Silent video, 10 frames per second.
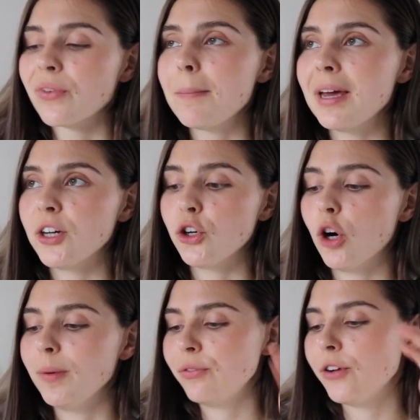make it go
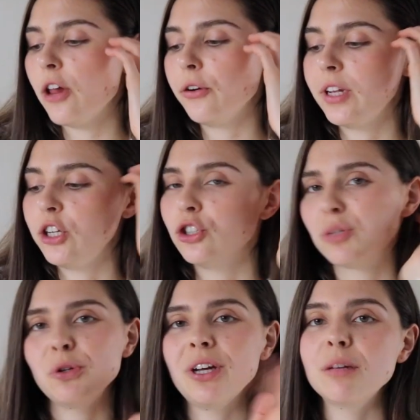a bit further, and then you could just
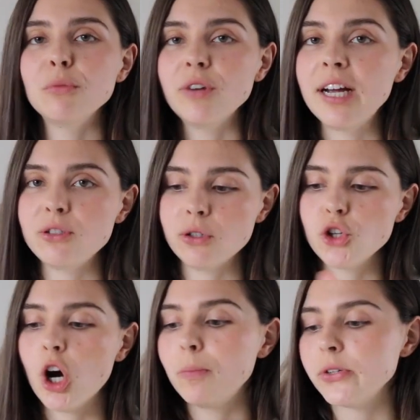put like the meringues on
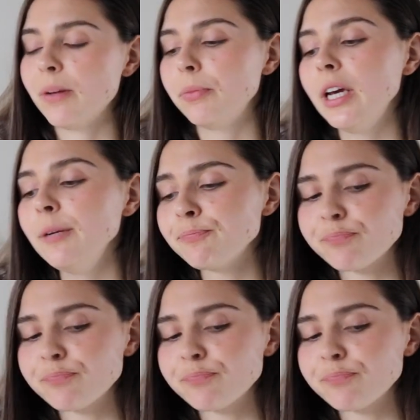top or something.